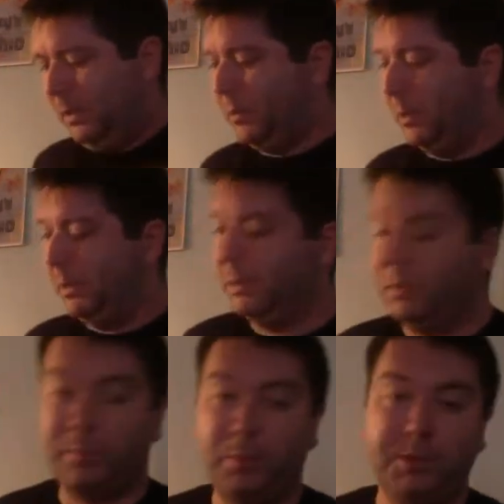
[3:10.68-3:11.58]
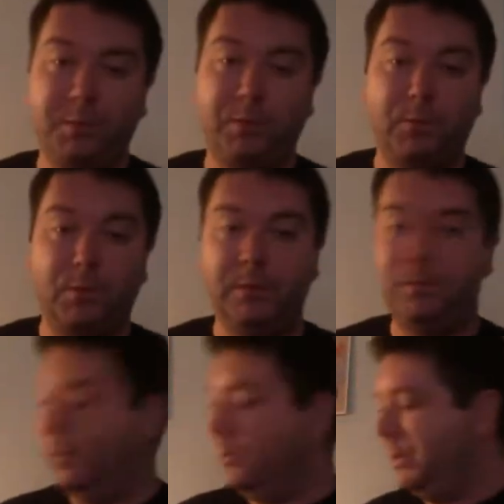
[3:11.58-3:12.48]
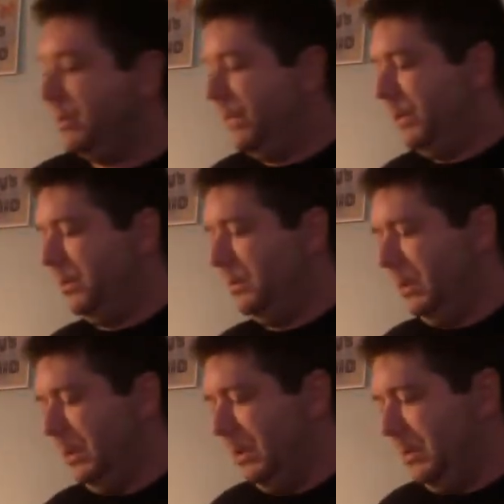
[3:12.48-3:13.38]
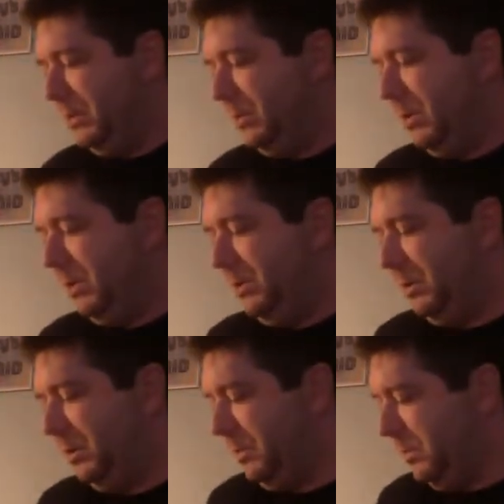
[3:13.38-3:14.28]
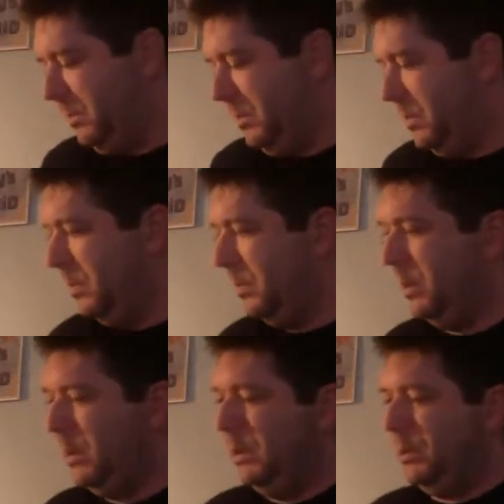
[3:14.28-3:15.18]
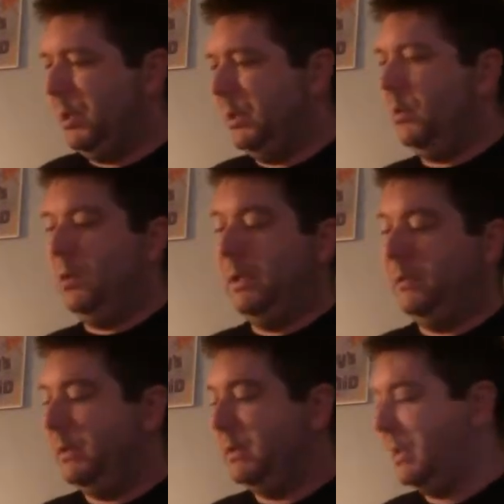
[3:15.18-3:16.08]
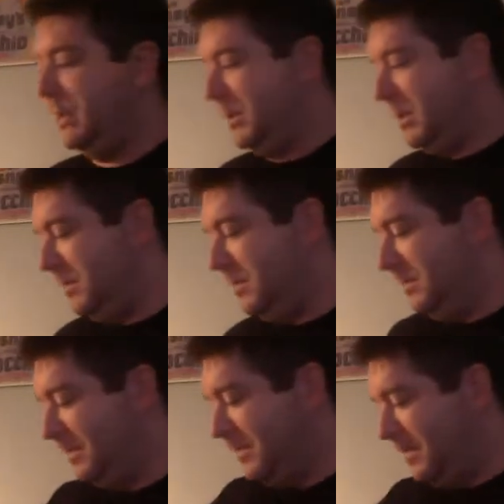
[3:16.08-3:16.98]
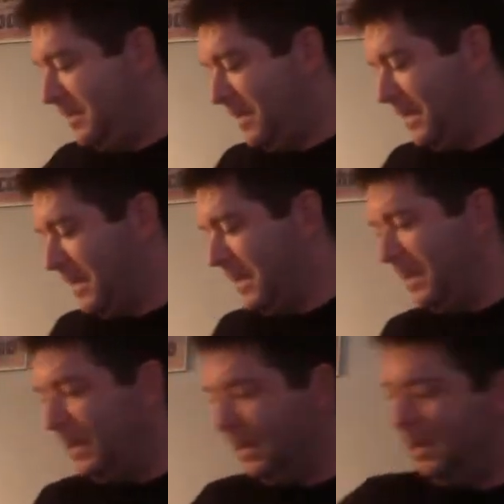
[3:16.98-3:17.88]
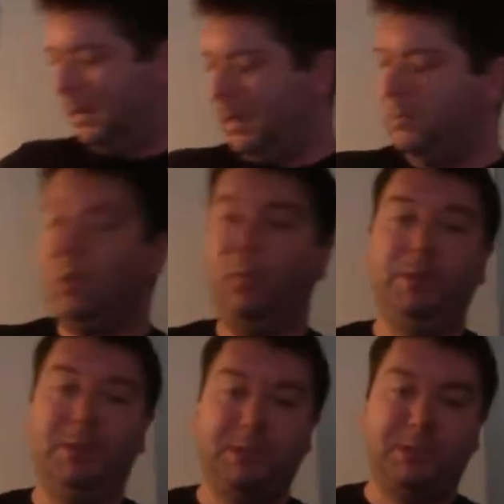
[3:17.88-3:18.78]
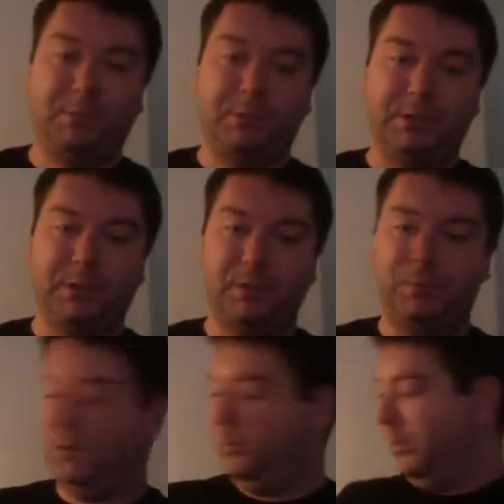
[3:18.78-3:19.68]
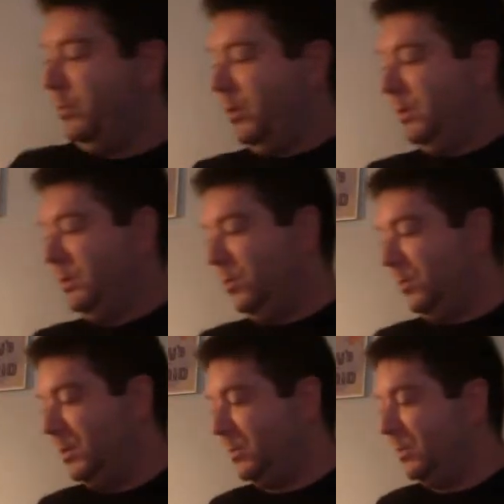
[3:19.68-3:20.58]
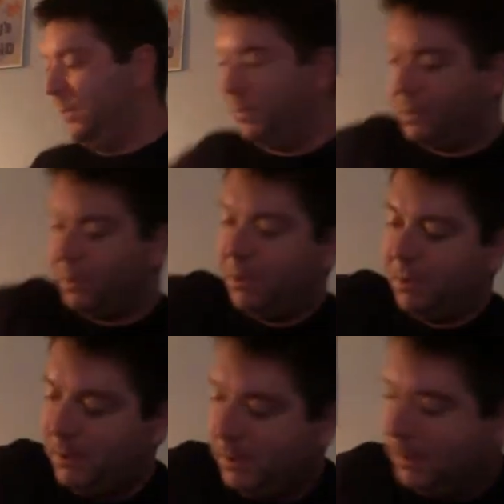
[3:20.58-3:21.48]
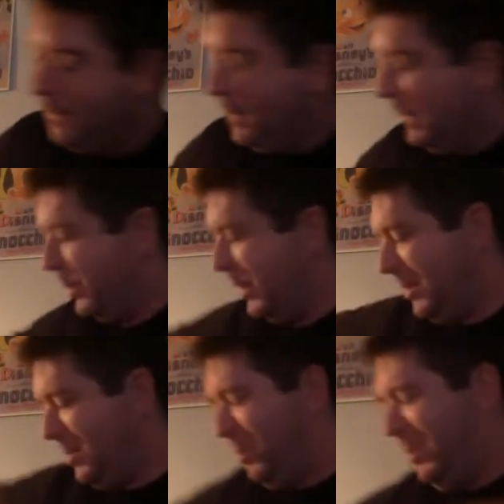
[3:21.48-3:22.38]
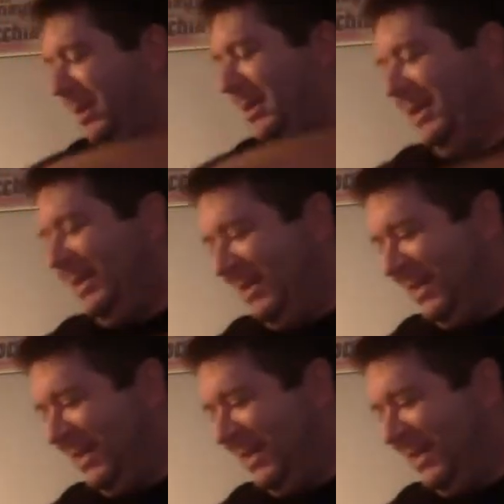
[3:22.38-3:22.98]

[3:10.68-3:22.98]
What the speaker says: try and get those posted before I even post this video, so that you can check it all out at the same time. And I was hoping that this was going to be a big box of coins when I first saw it. But actually, it is.